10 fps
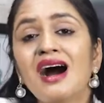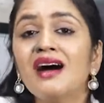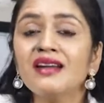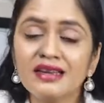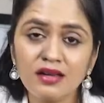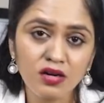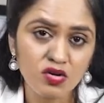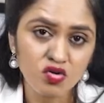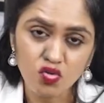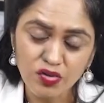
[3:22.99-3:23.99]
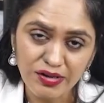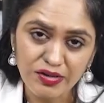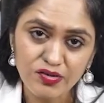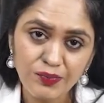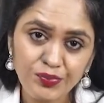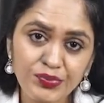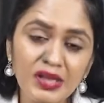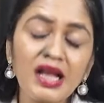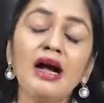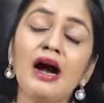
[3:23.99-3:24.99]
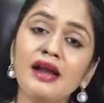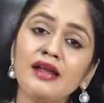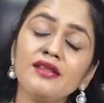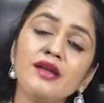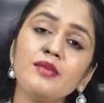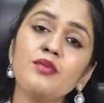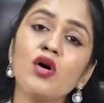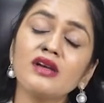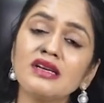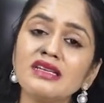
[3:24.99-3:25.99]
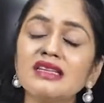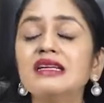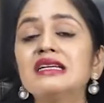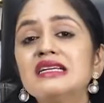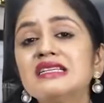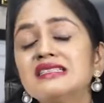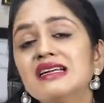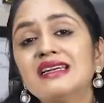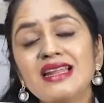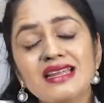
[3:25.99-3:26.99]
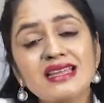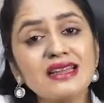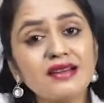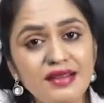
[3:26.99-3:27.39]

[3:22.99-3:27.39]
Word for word: are in a controlled range Another important thing is that taking a